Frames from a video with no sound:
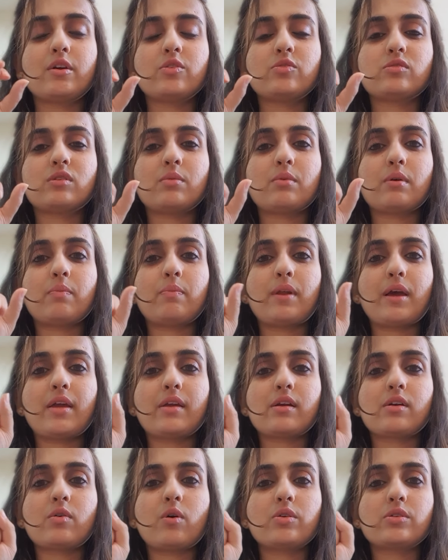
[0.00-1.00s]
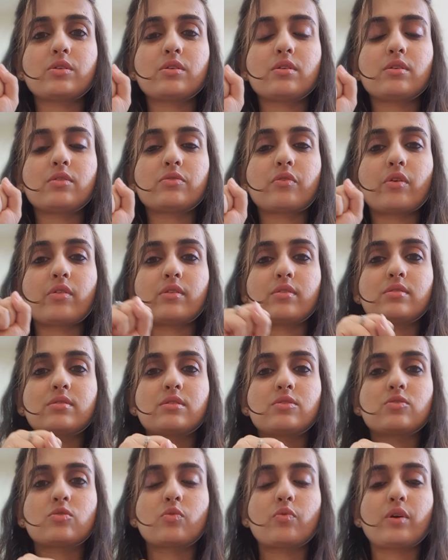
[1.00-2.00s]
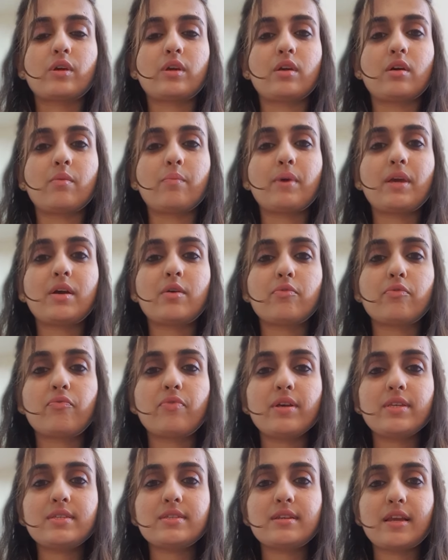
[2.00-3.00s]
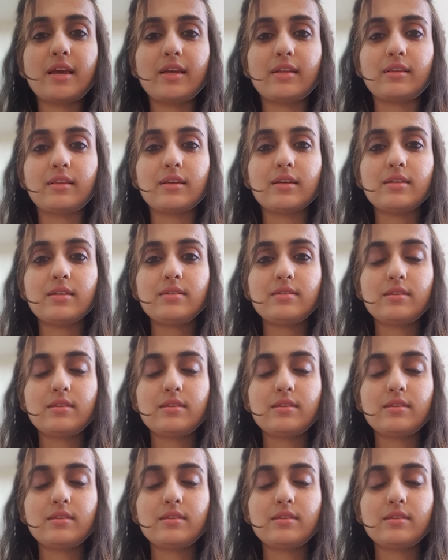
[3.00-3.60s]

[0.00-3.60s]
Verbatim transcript: so I'm applying a continuous resistance over here make a fist like this